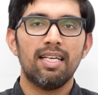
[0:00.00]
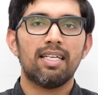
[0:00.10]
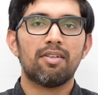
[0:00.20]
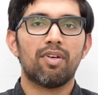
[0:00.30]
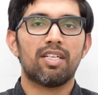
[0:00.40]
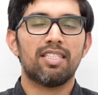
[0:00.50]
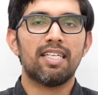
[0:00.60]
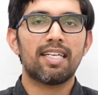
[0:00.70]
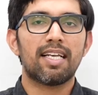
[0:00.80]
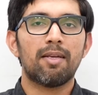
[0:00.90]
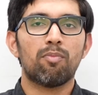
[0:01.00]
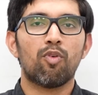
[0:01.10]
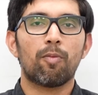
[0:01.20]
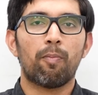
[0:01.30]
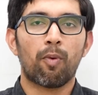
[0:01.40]
We are genetically
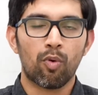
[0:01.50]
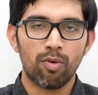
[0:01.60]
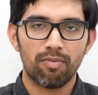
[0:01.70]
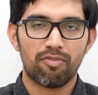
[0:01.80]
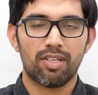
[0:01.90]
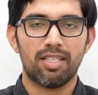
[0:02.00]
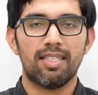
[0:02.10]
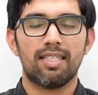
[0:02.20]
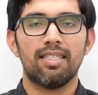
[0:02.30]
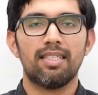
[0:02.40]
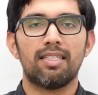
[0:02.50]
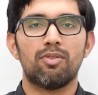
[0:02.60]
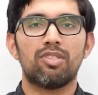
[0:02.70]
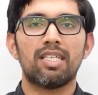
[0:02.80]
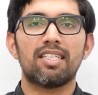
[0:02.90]
more prone for that,
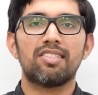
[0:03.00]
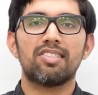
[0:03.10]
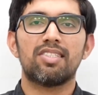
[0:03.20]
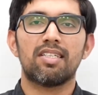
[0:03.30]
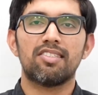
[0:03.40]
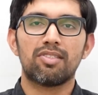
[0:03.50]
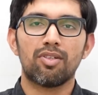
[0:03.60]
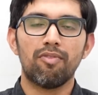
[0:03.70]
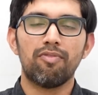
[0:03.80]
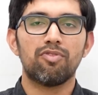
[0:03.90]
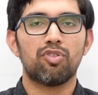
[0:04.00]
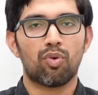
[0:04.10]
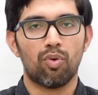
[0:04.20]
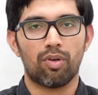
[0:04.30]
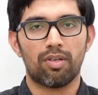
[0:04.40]
and which increases the risk of
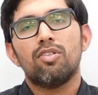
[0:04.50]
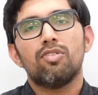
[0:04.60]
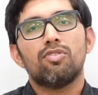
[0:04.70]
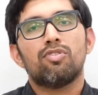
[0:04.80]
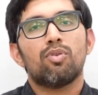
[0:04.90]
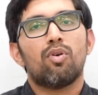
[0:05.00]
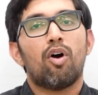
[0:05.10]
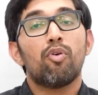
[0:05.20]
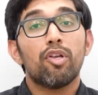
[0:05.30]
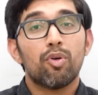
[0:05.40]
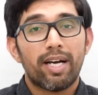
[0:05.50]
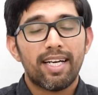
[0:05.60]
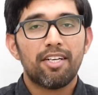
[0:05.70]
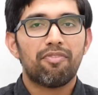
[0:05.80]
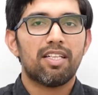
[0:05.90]
stroke. So how do you
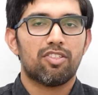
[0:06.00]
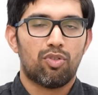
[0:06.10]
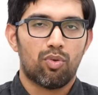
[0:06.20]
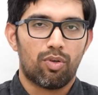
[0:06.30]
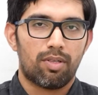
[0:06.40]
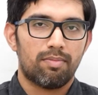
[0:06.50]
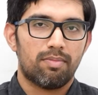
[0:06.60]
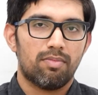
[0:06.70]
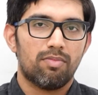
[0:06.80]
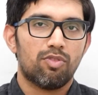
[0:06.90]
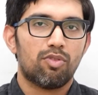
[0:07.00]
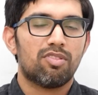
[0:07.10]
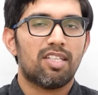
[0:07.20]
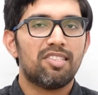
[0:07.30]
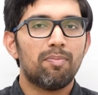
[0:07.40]
identify the stroke? So
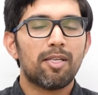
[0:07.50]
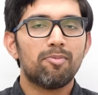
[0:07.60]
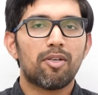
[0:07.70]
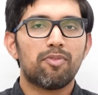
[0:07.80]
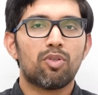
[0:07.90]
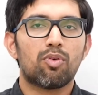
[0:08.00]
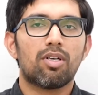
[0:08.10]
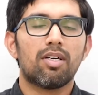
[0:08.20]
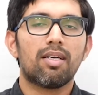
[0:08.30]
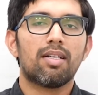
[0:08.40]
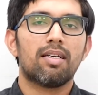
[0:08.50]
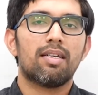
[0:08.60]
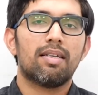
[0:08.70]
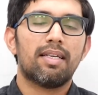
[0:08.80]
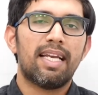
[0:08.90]
the symptoms of stroke are
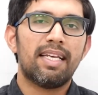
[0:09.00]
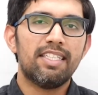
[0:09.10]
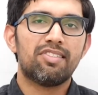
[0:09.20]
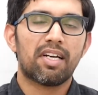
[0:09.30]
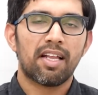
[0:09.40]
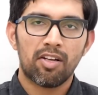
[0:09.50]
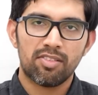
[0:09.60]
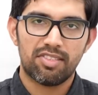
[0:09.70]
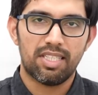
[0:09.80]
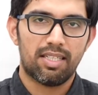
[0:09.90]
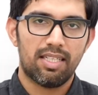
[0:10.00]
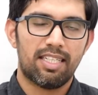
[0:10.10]
any sudden onset.